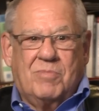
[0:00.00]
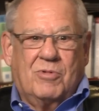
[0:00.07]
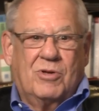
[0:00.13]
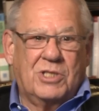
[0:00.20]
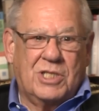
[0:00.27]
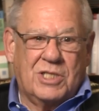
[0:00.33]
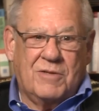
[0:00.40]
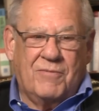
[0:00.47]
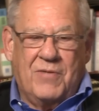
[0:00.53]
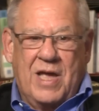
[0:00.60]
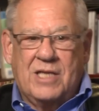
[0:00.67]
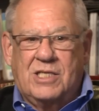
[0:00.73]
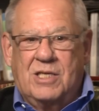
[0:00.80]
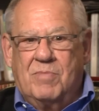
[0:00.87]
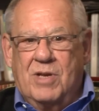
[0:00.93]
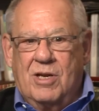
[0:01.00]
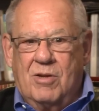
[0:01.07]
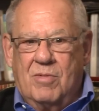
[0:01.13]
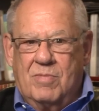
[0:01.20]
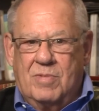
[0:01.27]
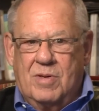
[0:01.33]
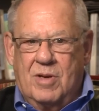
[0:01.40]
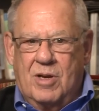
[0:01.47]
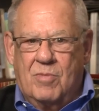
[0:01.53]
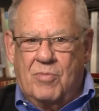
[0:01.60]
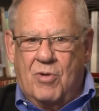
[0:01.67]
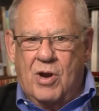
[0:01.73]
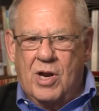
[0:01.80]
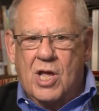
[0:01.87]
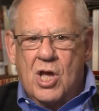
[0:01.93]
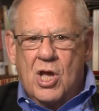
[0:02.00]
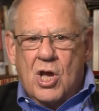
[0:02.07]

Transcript: because this is a fancy dinner party.